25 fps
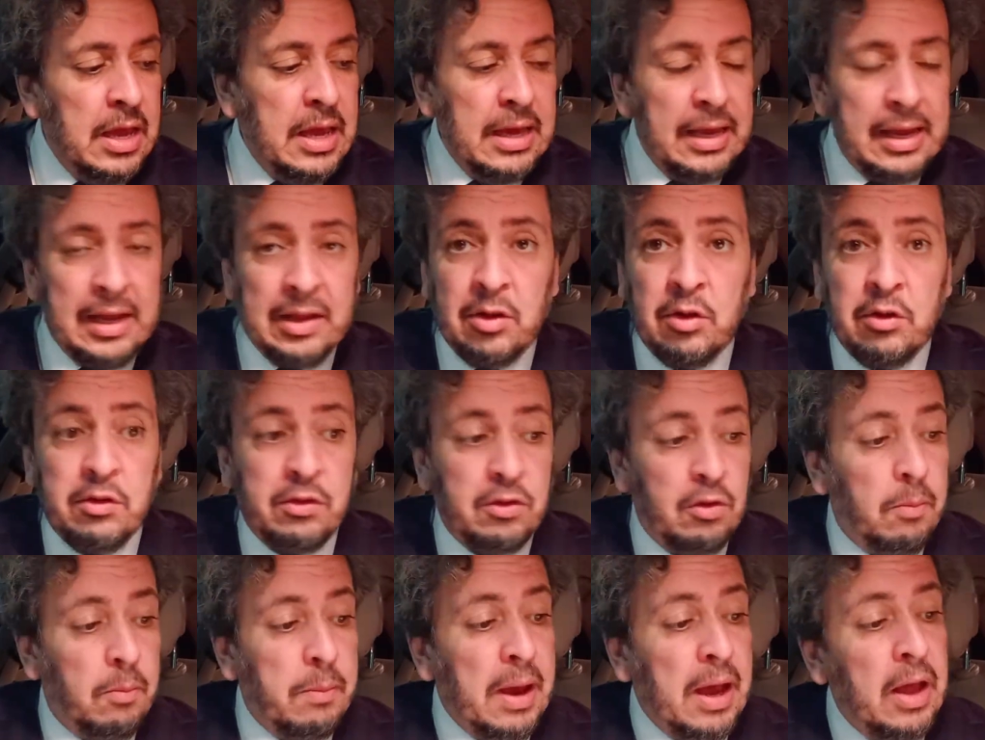Note,
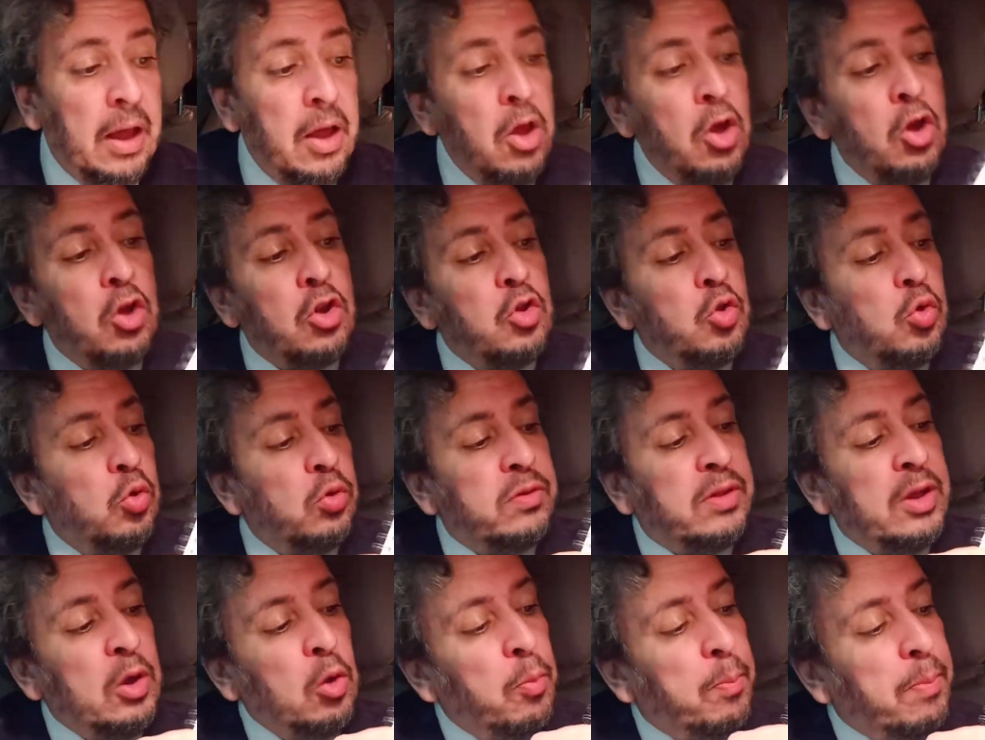by the way,
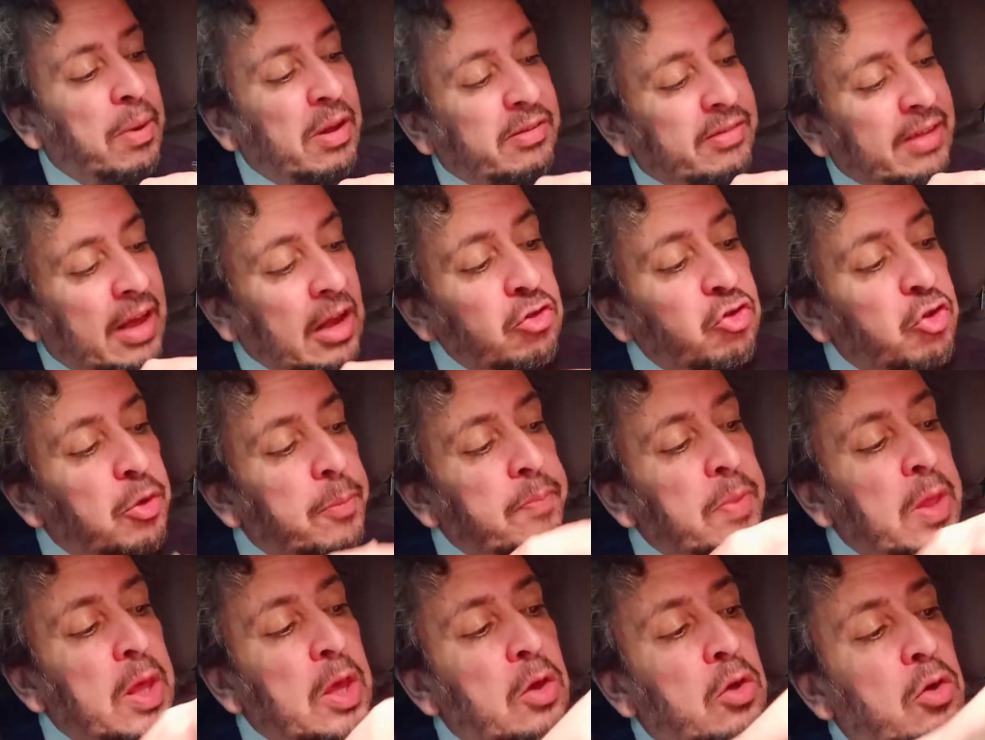that the resin
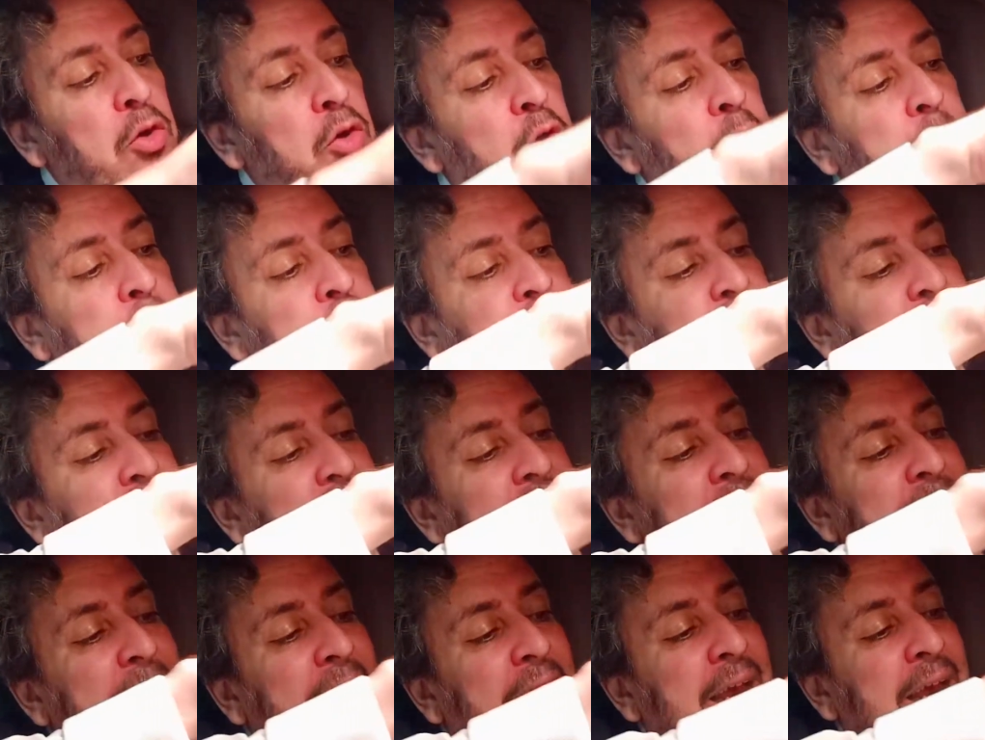this time is
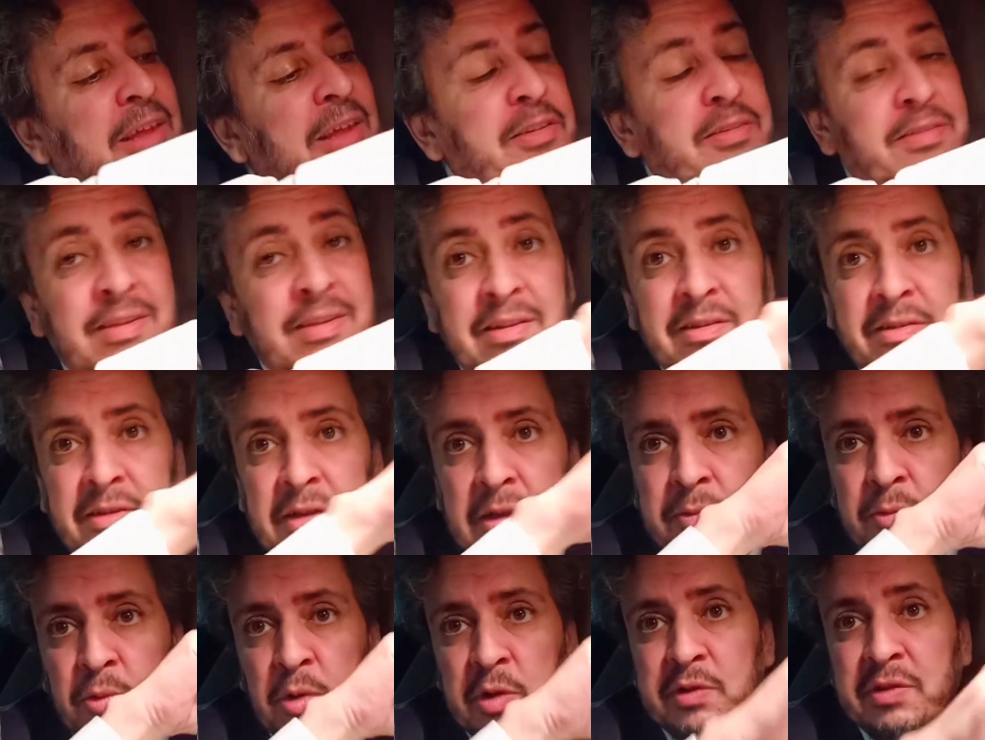going to work
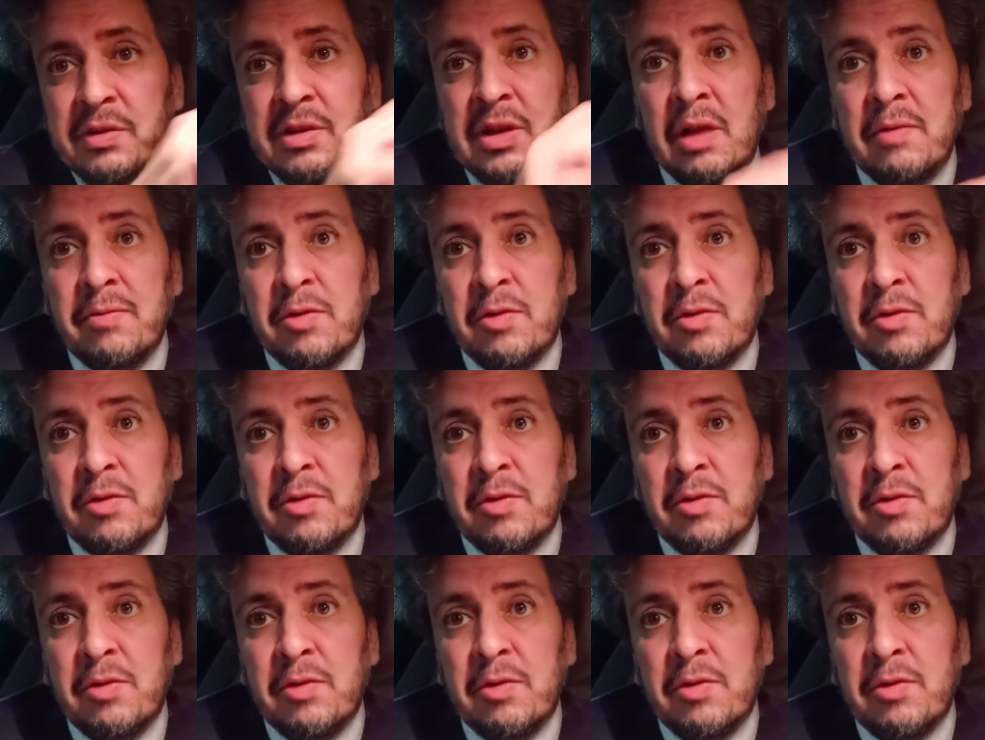against him.